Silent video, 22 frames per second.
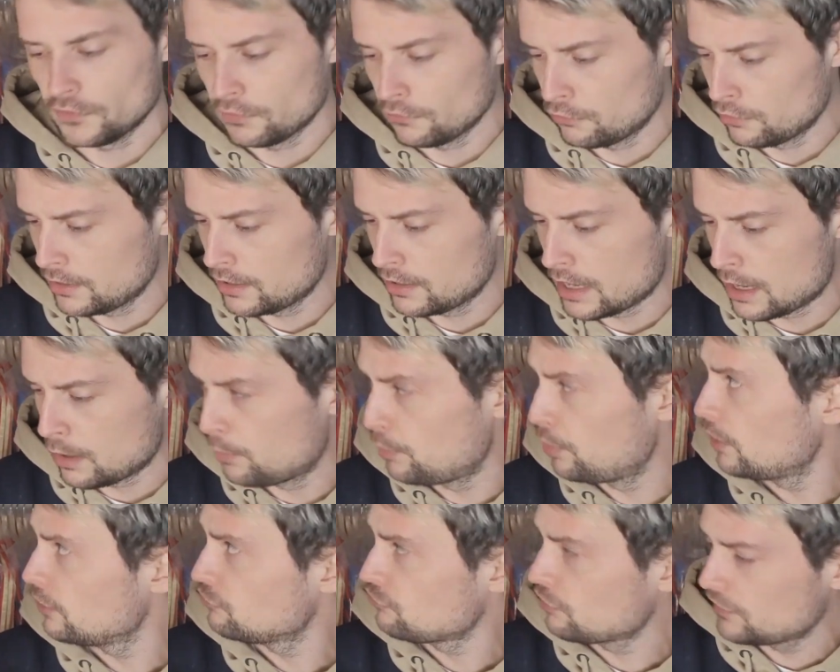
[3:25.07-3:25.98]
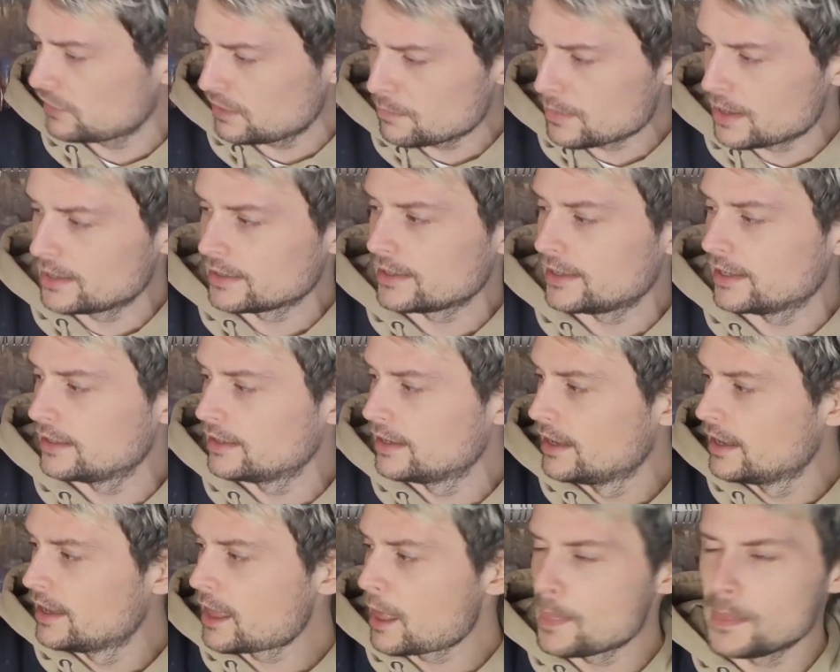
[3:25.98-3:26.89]
So I'll put dress the
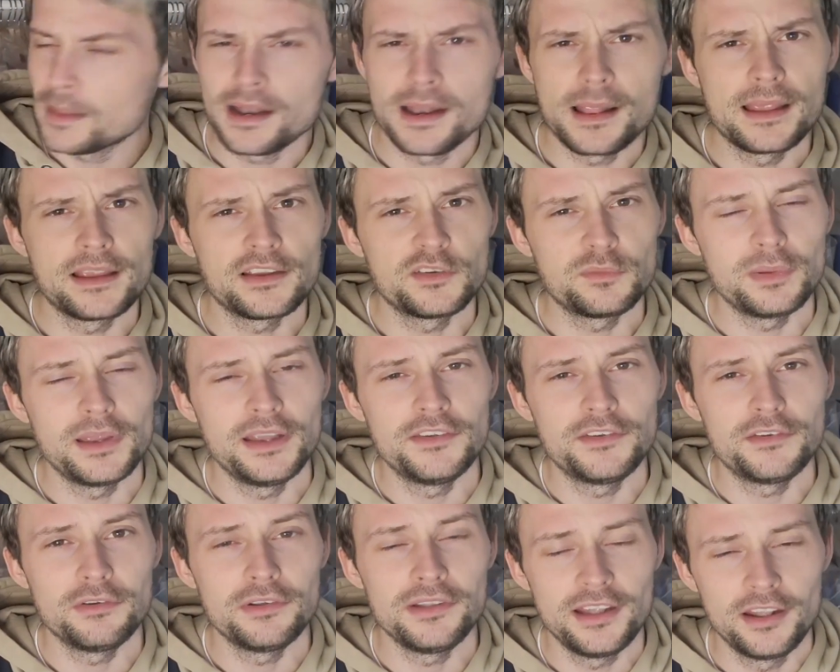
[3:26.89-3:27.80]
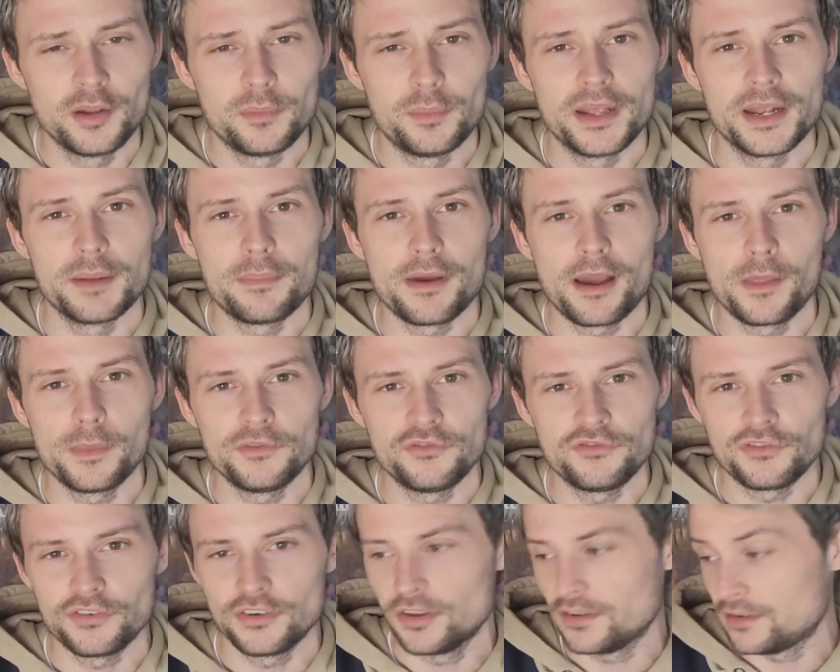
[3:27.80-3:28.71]
mannequin, and then I'll explain to you a little bit about the
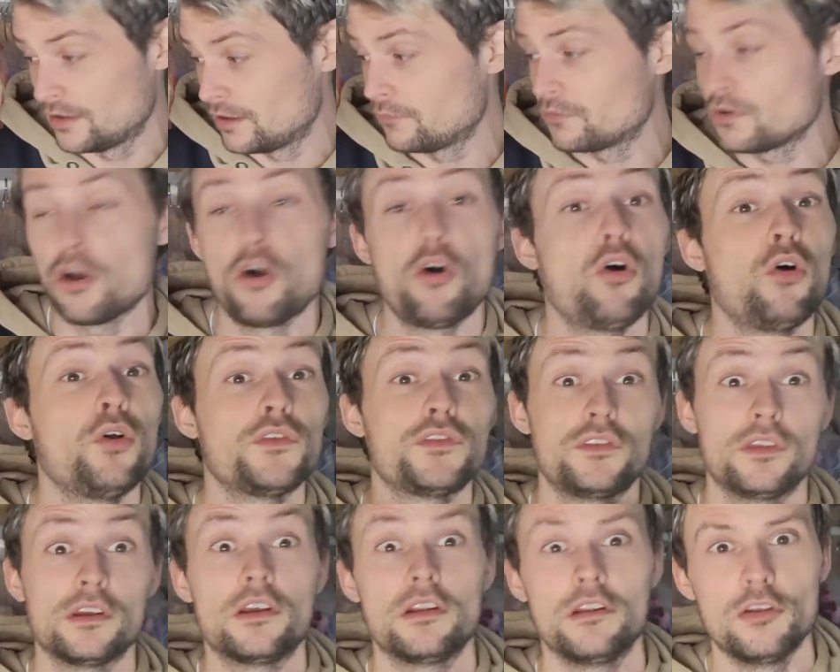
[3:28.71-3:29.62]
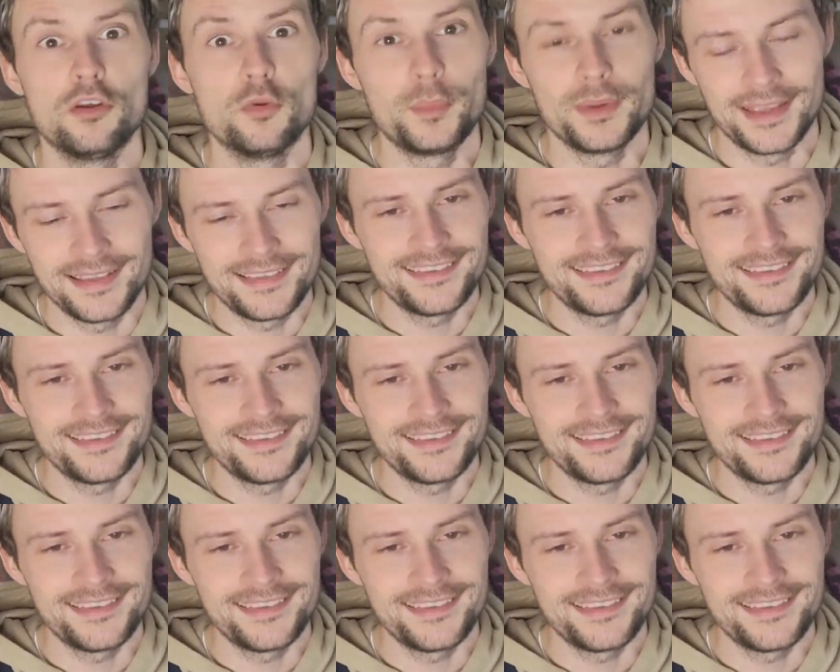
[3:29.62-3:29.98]
shirt and, of course, the club